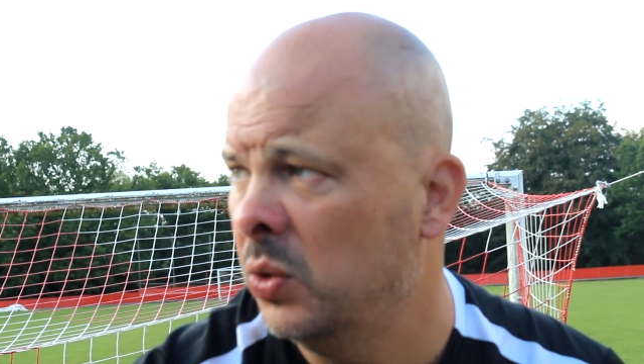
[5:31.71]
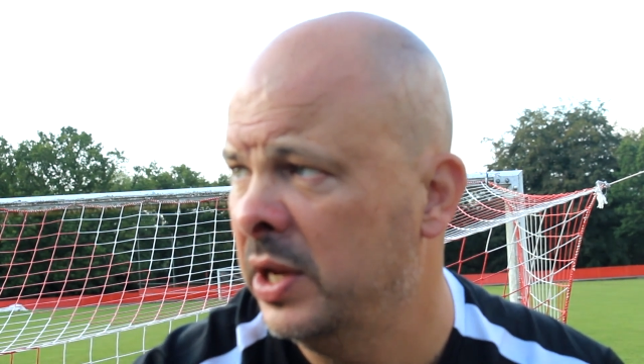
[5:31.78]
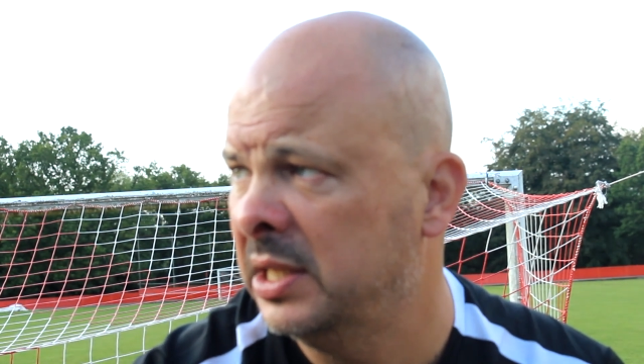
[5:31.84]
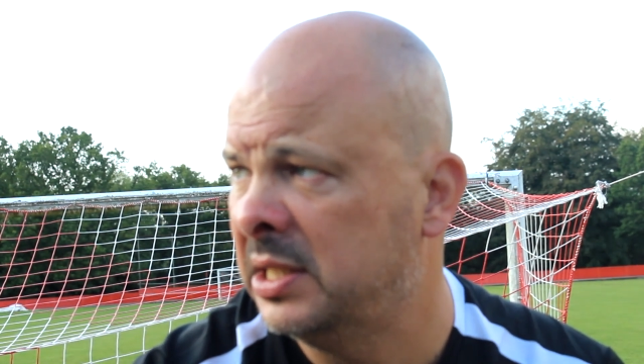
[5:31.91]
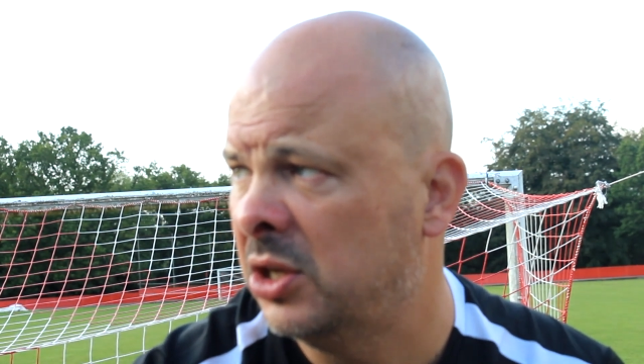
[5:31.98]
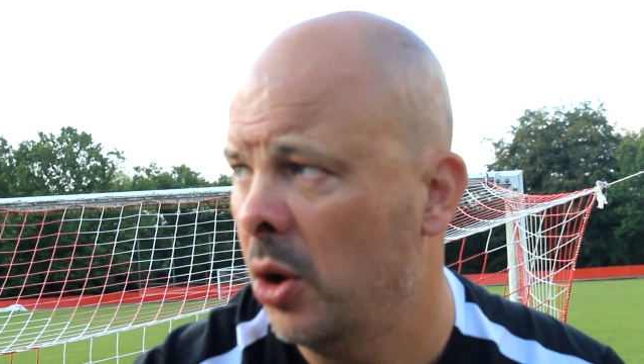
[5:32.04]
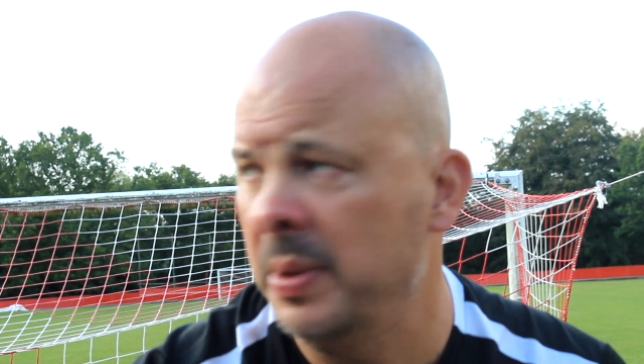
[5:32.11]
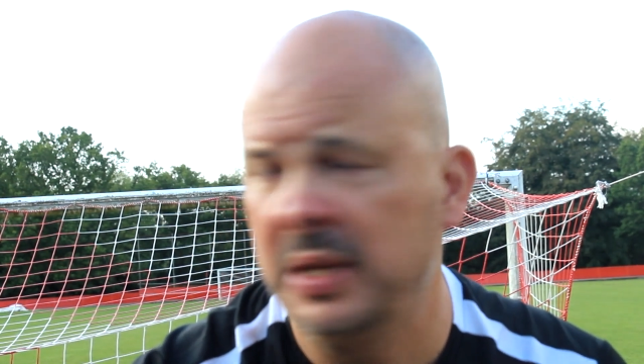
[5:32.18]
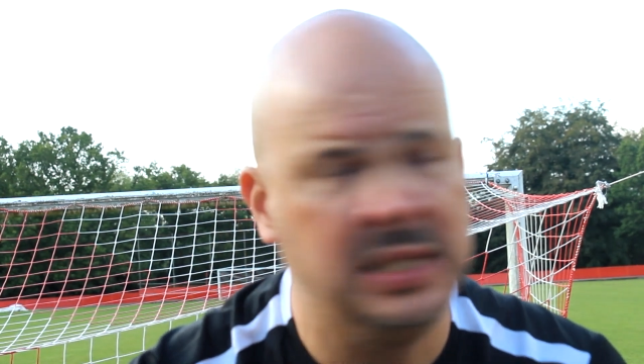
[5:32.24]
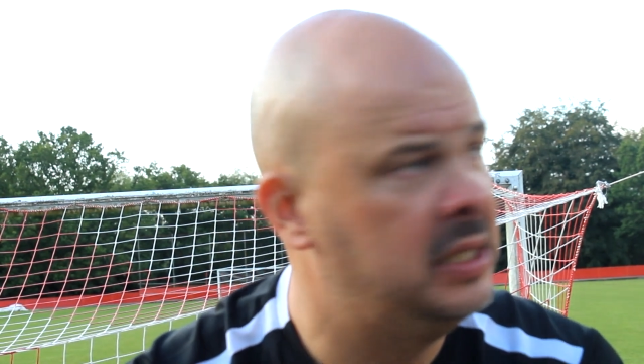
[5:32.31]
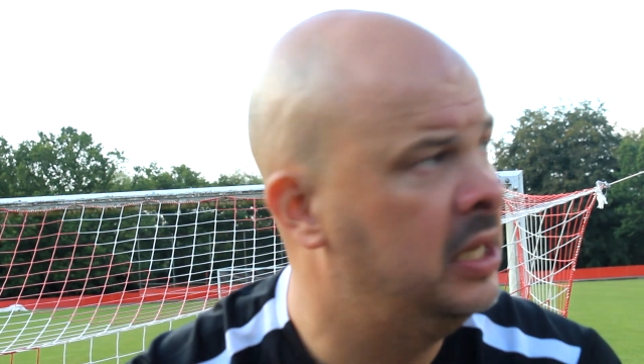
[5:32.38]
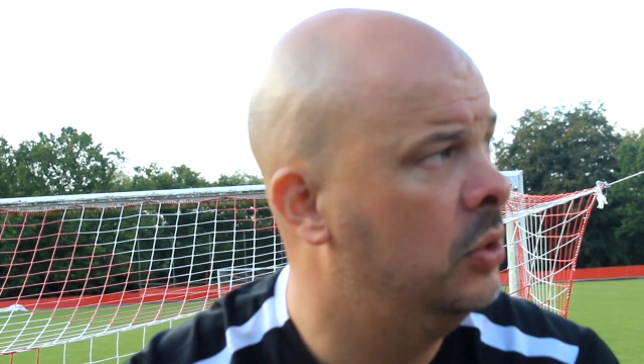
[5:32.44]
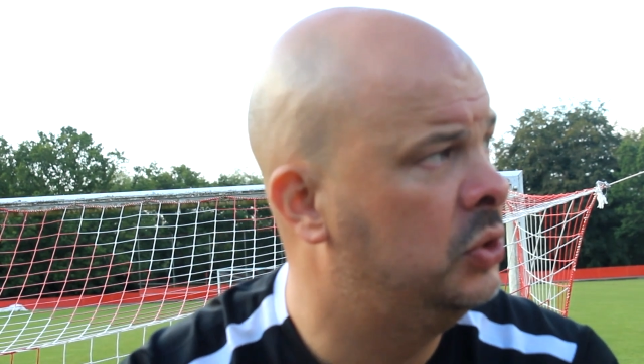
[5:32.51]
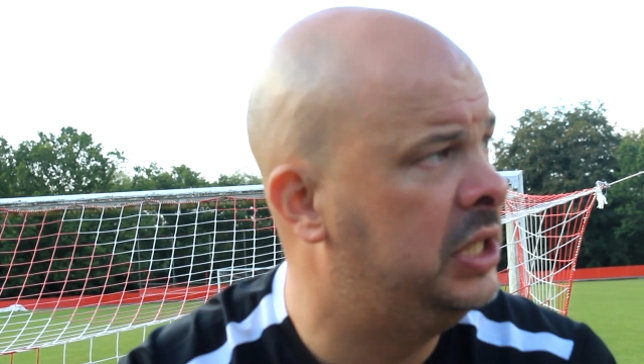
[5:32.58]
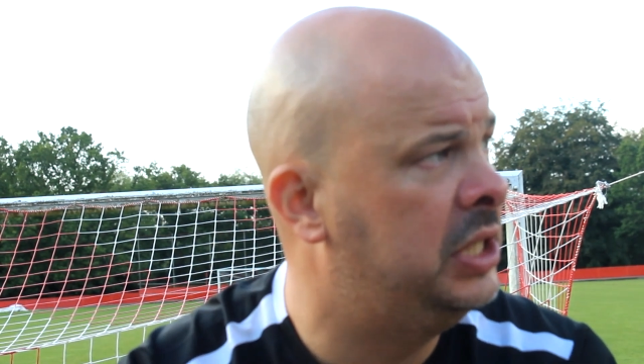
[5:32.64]
There's got to be
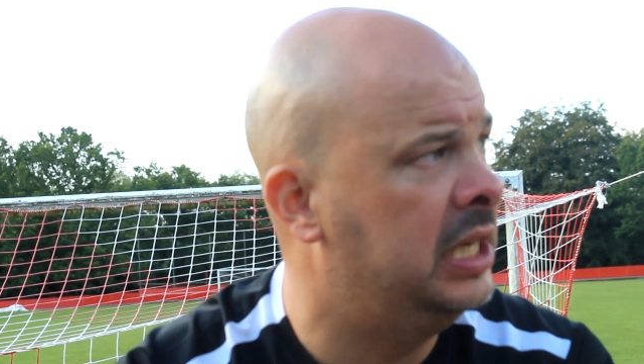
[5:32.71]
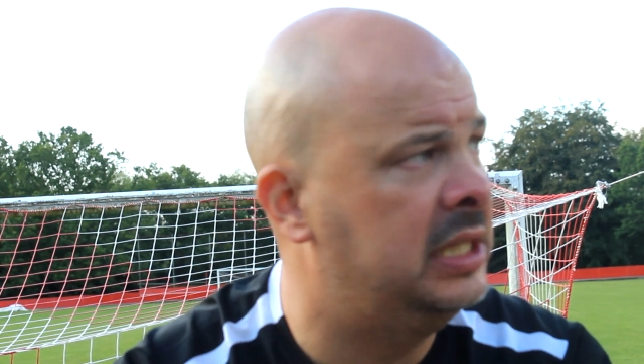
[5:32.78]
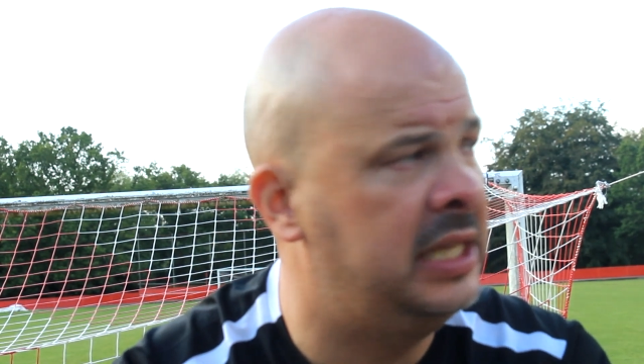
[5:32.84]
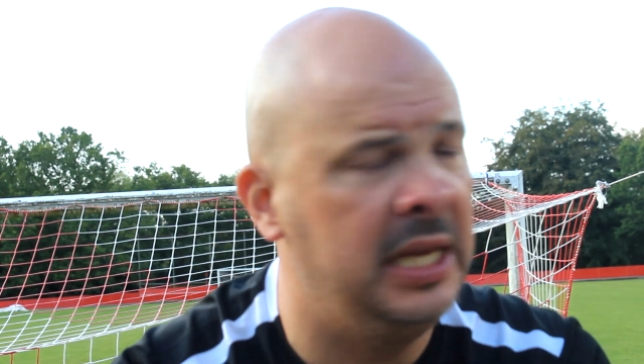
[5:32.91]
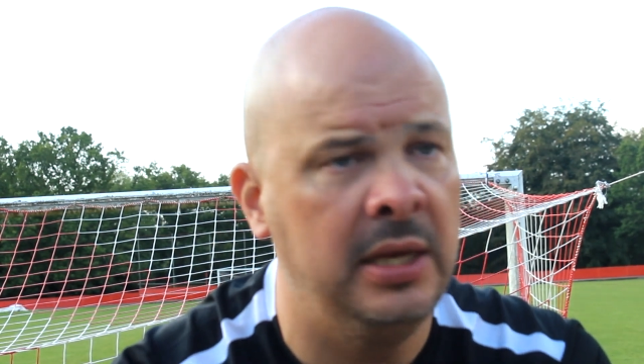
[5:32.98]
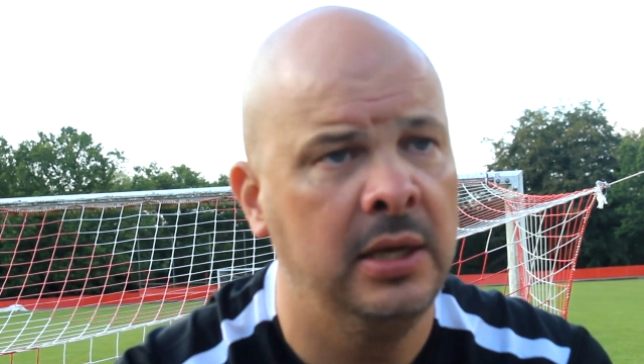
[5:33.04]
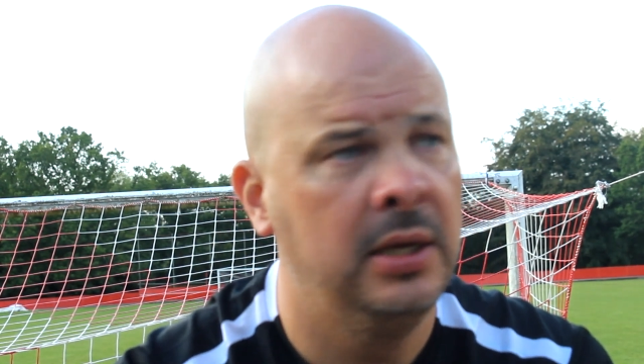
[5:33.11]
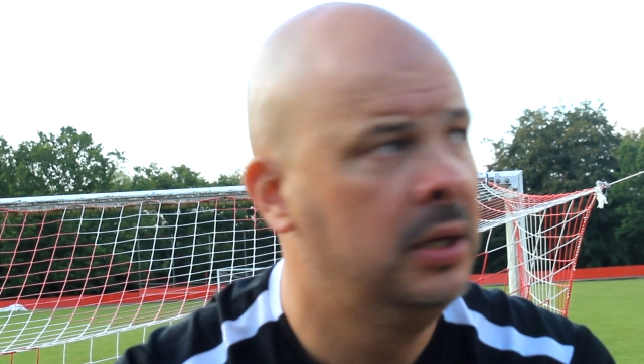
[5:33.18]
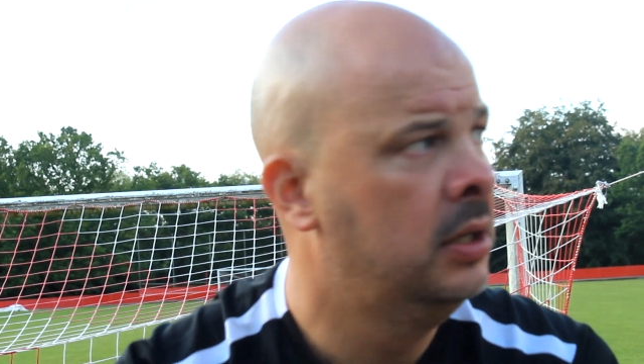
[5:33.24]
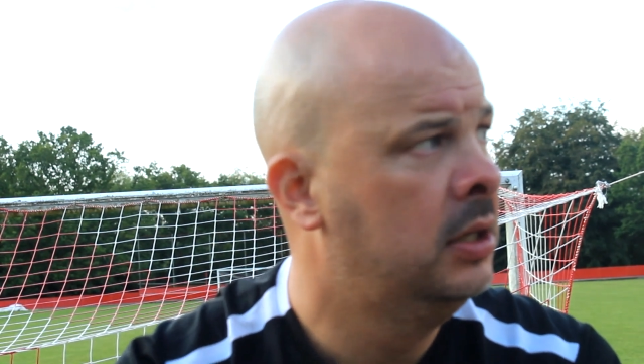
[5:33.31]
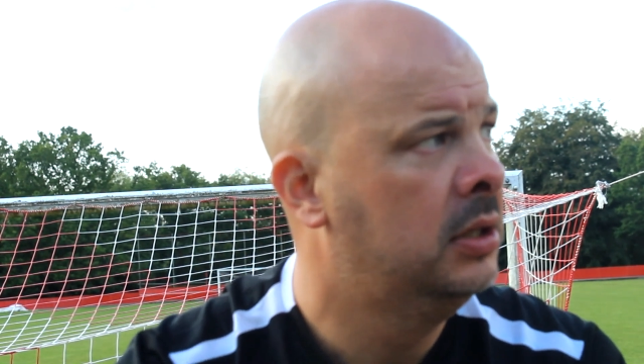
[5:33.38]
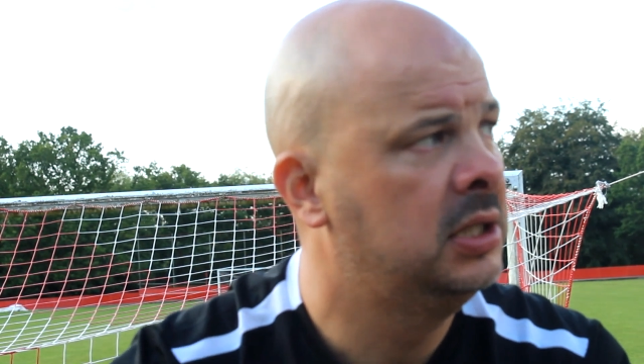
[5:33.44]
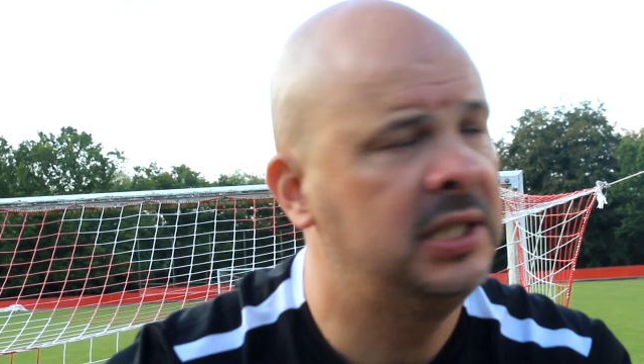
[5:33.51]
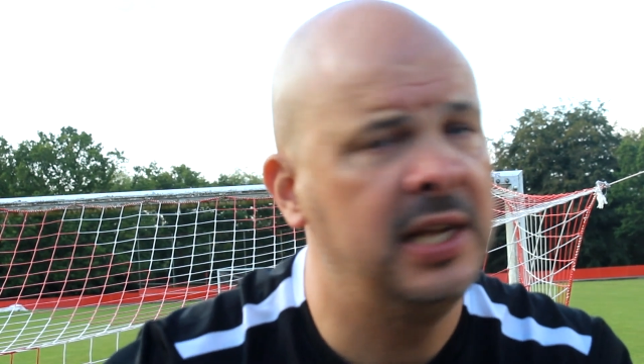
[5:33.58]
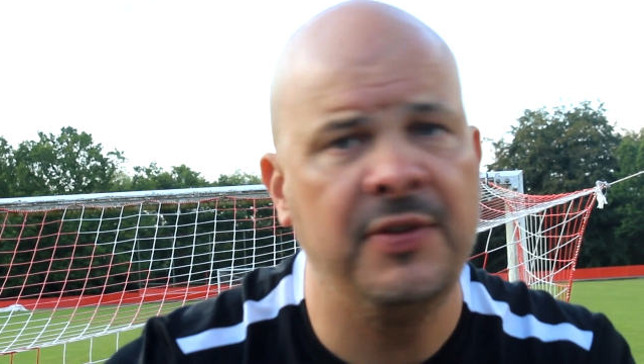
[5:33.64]
still 60,
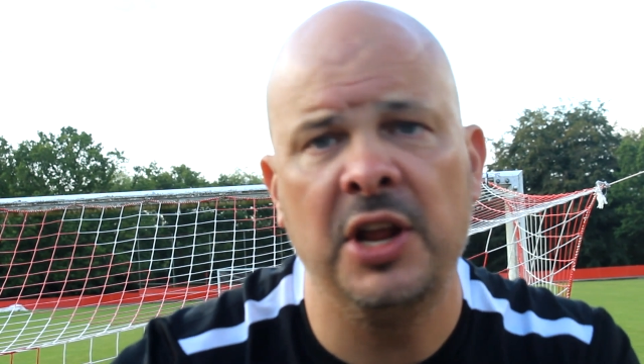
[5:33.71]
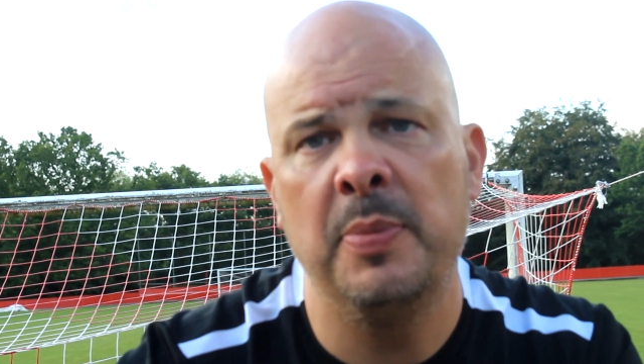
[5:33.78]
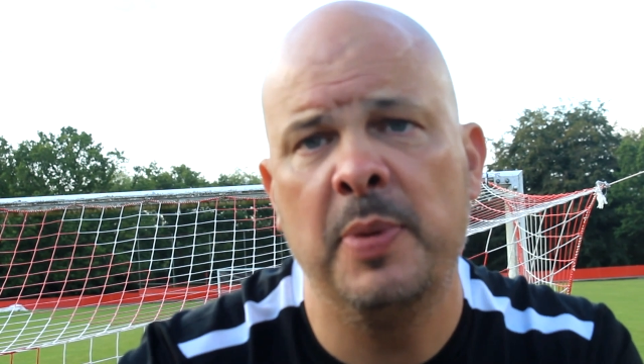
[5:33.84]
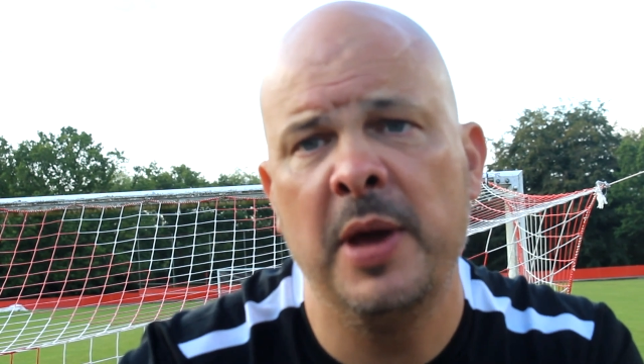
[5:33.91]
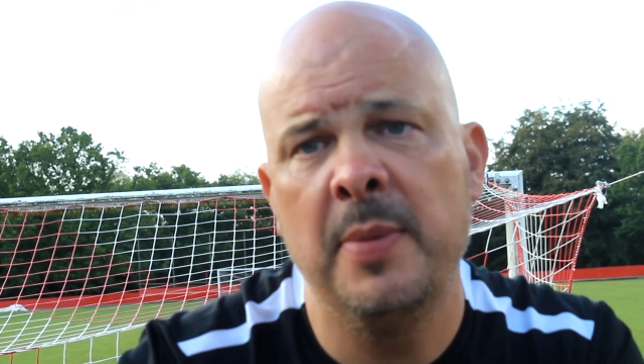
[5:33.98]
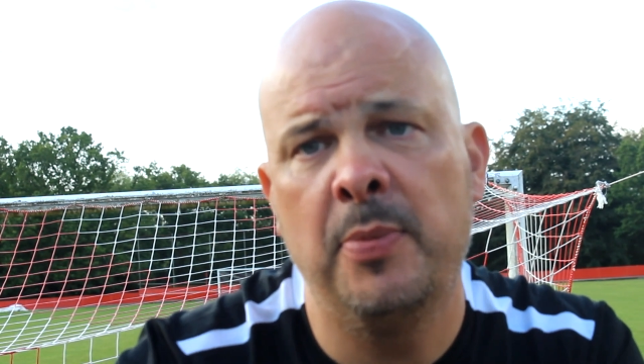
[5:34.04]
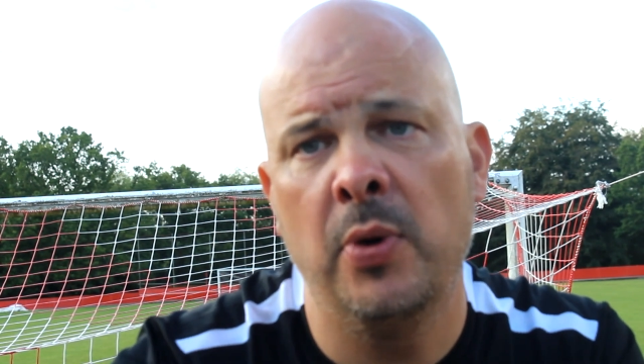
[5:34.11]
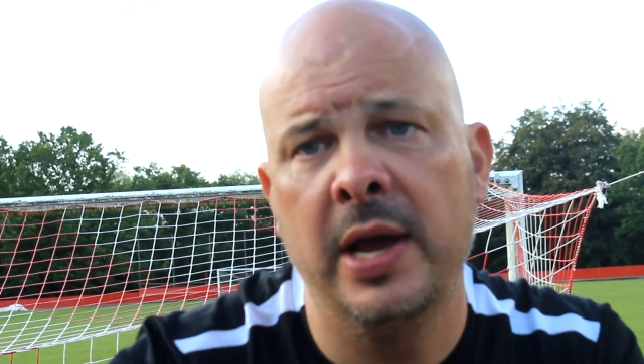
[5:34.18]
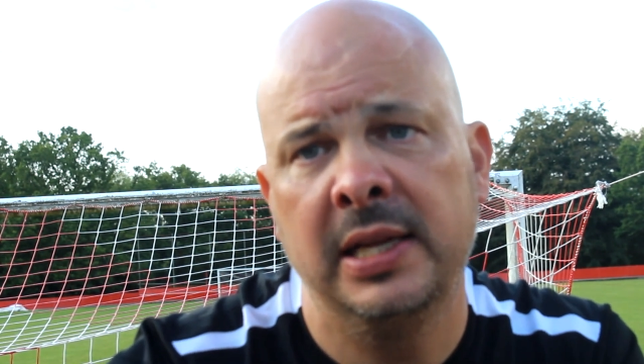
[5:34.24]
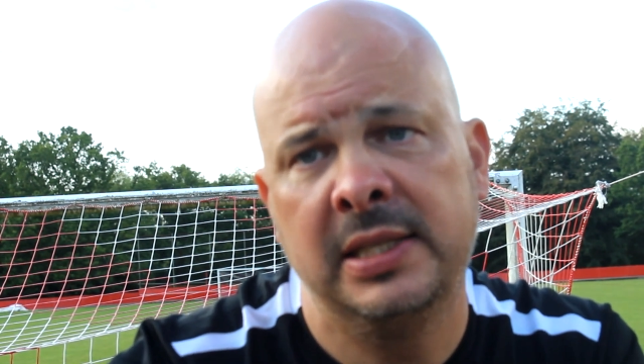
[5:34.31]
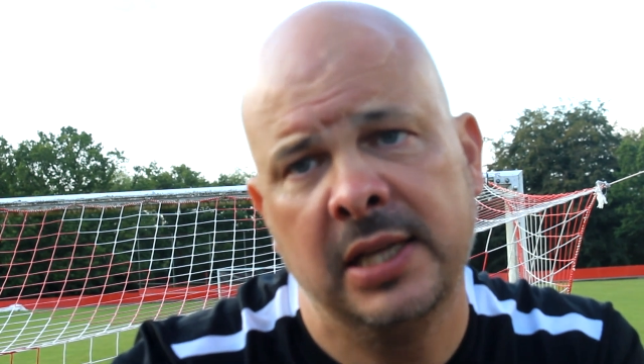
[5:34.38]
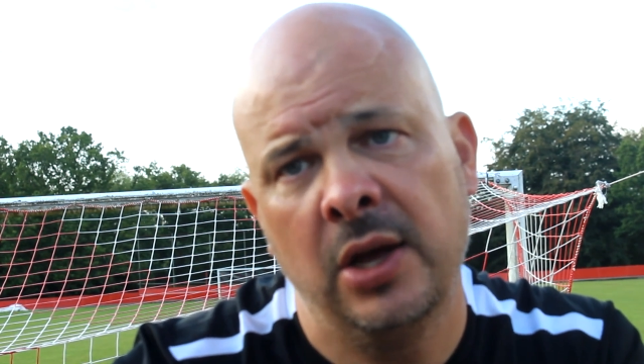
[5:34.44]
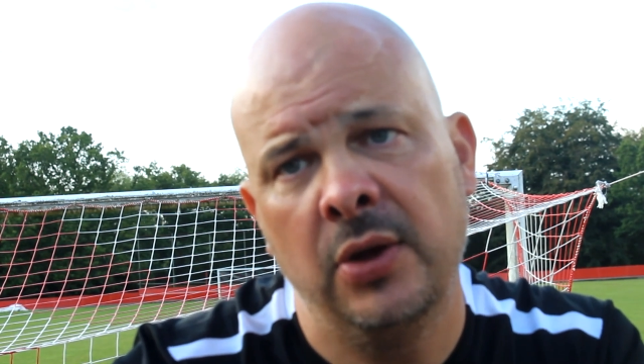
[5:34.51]
70 people here. Yeah.